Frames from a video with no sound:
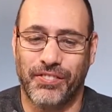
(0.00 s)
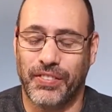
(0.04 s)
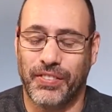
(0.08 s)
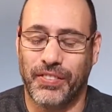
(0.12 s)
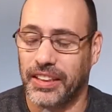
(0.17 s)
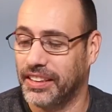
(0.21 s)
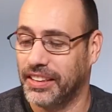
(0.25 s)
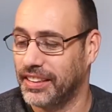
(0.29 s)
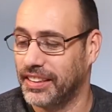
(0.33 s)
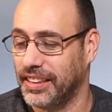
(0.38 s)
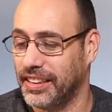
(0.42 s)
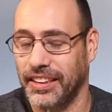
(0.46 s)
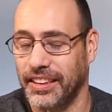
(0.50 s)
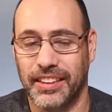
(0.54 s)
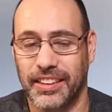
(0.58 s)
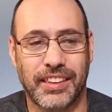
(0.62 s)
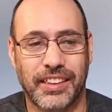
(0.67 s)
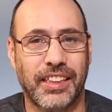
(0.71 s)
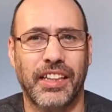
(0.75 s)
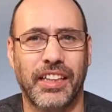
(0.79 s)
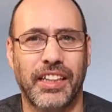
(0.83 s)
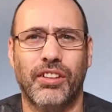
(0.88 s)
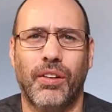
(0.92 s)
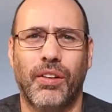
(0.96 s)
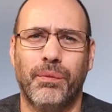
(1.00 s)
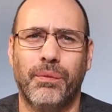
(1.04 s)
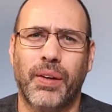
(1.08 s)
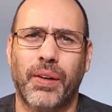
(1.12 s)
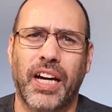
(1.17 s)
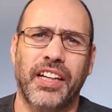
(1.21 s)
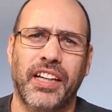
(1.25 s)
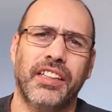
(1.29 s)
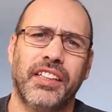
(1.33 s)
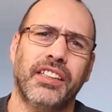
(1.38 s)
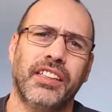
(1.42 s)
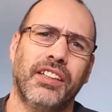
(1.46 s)
but since they
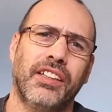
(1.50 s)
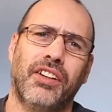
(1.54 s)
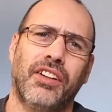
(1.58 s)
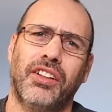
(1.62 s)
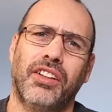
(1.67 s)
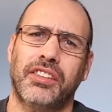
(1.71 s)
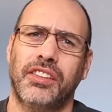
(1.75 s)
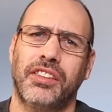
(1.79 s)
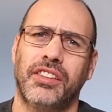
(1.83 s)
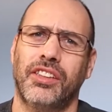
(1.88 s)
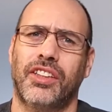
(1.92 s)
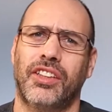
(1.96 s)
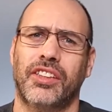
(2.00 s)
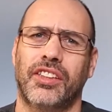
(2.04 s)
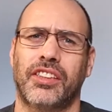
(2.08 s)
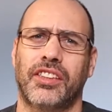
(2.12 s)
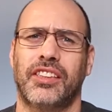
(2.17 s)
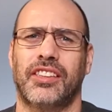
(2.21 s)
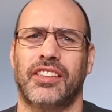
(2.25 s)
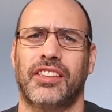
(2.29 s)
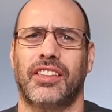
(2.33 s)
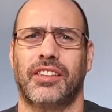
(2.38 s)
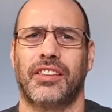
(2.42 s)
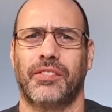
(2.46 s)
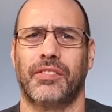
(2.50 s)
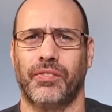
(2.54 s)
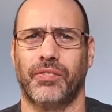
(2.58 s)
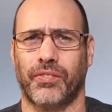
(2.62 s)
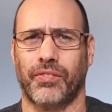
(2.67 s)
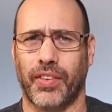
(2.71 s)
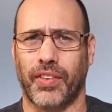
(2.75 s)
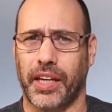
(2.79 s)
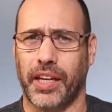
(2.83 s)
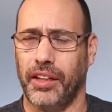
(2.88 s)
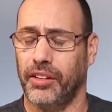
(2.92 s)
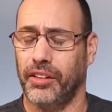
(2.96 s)
combine all the orders
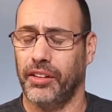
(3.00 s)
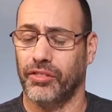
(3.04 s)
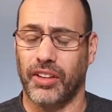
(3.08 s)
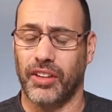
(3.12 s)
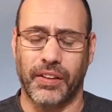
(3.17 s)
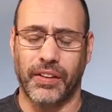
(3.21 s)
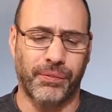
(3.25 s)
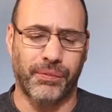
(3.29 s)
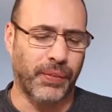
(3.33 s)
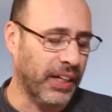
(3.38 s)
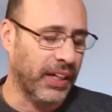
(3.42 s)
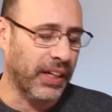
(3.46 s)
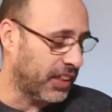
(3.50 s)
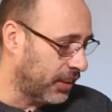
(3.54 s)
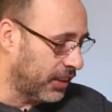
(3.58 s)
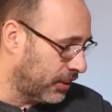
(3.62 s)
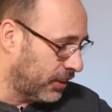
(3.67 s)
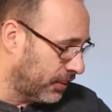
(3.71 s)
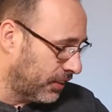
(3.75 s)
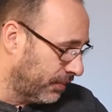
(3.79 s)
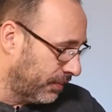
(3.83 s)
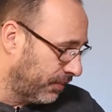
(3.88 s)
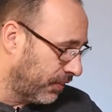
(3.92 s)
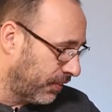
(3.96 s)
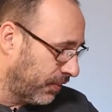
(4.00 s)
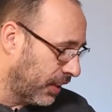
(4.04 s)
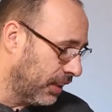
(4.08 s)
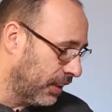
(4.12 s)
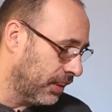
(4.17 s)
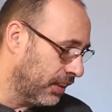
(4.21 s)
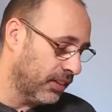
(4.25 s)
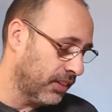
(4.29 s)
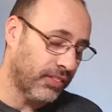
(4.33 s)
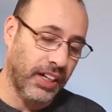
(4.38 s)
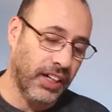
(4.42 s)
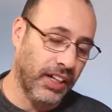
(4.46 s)
in one package
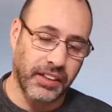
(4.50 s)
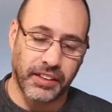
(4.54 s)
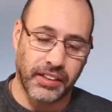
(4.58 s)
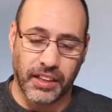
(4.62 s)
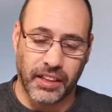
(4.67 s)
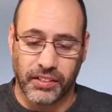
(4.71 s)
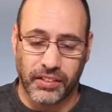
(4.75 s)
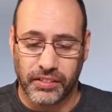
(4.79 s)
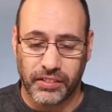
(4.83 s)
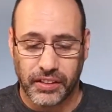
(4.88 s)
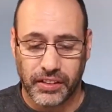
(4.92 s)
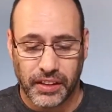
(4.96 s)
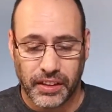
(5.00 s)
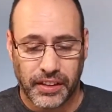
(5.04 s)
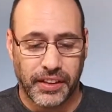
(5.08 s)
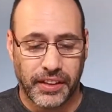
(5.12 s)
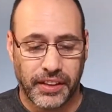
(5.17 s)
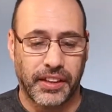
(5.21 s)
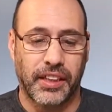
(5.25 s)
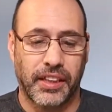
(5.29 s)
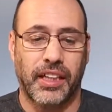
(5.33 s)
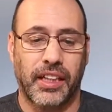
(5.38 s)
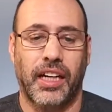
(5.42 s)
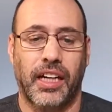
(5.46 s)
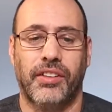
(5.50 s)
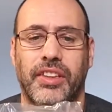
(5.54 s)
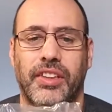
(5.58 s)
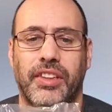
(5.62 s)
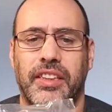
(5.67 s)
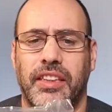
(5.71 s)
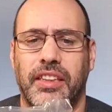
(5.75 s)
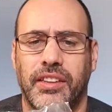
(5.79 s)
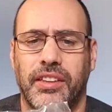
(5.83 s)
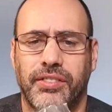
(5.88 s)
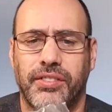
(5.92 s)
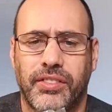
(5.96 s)
right now, I
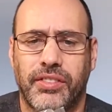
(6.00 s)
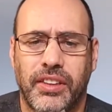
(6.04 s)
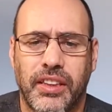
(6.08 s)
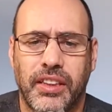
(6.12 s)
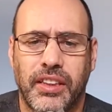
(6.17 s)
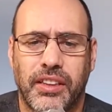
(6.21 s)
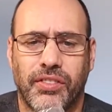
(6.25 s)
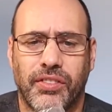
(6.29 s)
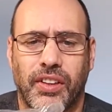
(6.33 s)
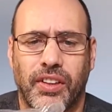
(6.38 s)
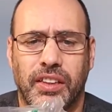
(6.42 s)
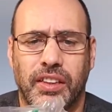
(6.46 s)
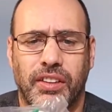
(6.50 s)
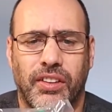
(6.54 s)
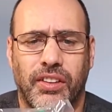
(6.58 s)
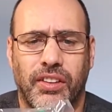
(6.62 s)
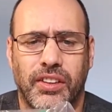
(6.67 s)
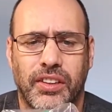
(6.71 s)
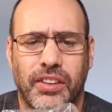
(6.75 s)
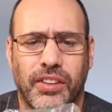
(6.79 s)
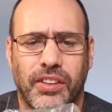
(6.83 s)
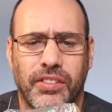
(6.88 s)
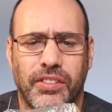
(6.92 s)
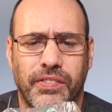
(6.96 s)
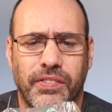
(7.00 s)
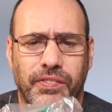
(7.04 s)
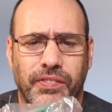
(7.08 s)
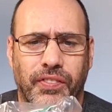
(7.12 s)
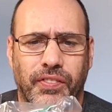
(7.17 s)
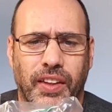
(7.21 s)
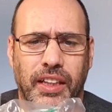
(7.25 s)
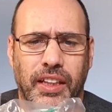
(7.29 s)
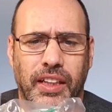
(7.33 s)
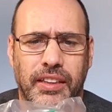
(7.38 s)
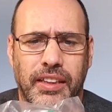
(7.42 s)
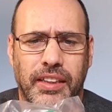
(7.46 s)
received this one also.
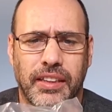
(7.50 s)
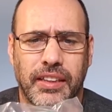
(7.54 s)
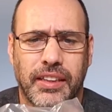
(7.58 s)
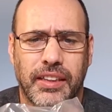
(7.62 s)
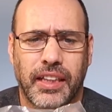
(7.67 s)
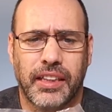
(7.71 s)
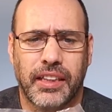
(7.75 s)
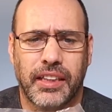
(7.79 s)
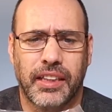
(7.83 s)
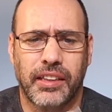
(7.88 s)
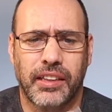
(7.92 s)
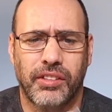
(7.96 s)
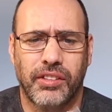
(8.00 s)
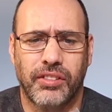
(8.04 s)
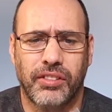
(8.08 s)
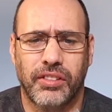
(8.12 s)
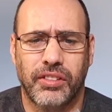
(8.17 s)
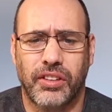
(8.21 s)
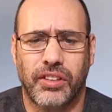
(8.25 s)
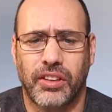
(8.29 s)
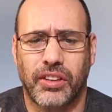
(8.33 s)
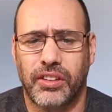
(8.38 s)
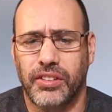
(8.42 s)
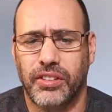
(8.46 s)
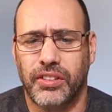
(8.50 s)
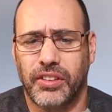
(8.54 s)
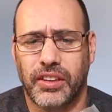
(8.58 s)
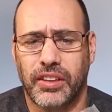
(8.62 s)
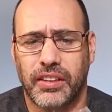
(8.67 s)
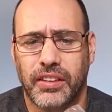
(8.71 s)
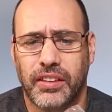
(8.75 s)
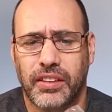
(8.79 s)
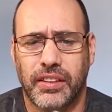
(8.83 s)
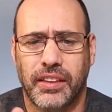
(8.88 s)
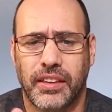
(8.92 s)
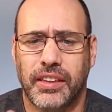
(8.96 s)
It's a second
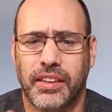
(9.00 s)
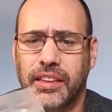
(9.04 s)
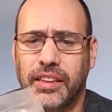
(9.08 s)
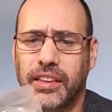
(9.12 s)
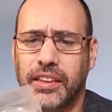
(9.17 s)
hose